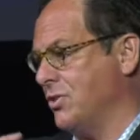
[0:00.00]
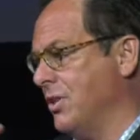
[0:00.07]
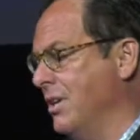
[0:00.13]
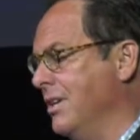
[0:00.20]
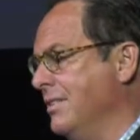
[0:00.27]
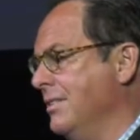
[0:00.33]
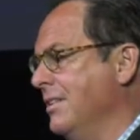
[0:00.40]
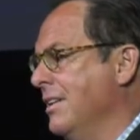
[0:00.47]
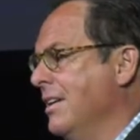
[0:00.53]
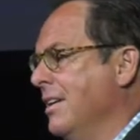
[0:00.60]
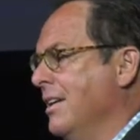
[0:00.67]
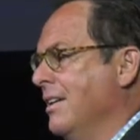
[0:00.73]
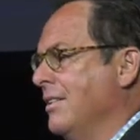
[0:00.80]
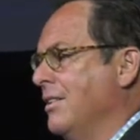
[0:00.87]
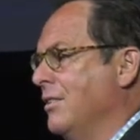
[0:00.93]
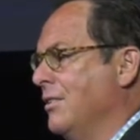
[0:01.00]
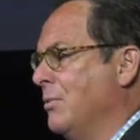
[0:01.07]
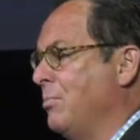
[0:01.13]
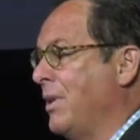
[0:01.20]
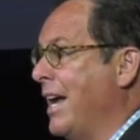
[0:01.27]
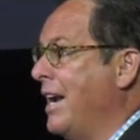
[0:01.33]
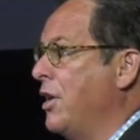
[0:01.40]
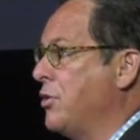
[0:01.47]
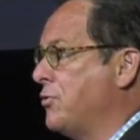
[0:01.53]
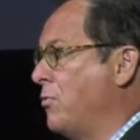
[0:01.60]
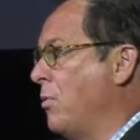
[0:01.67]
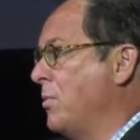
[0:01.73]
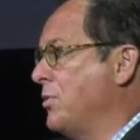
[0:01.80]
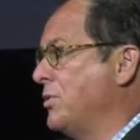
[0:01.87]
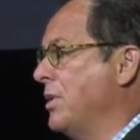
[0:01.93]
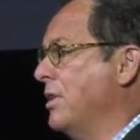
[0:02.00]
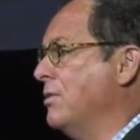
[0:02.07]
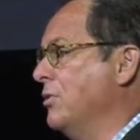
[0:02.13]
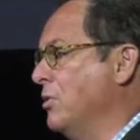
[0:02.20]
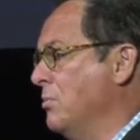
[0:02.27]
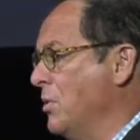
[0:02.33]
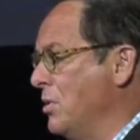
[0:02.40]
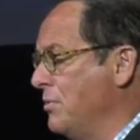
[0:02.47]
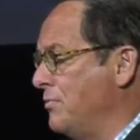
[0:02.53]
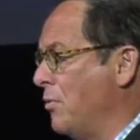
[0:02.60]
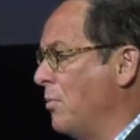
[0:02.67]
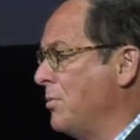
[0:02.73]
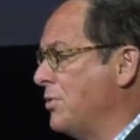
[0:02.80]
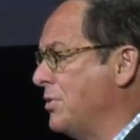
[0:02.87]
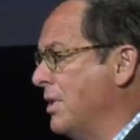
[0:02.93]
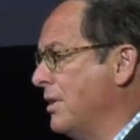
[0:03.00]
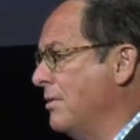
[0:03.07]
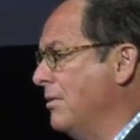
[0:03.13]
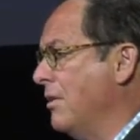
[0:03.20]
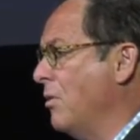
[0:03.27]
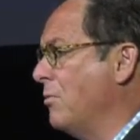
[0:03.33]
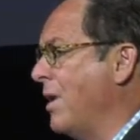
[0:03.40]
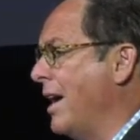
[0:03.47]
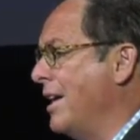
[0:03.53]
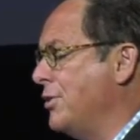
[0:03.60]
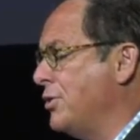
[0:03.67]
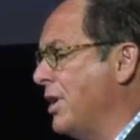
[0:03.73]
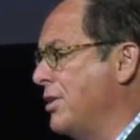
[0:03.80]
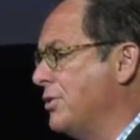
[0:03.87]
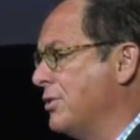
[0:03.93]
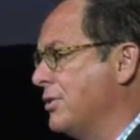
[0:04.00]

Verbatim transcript: sun. The, the planets formed a sickle, the moon formed a sickle. Orion changed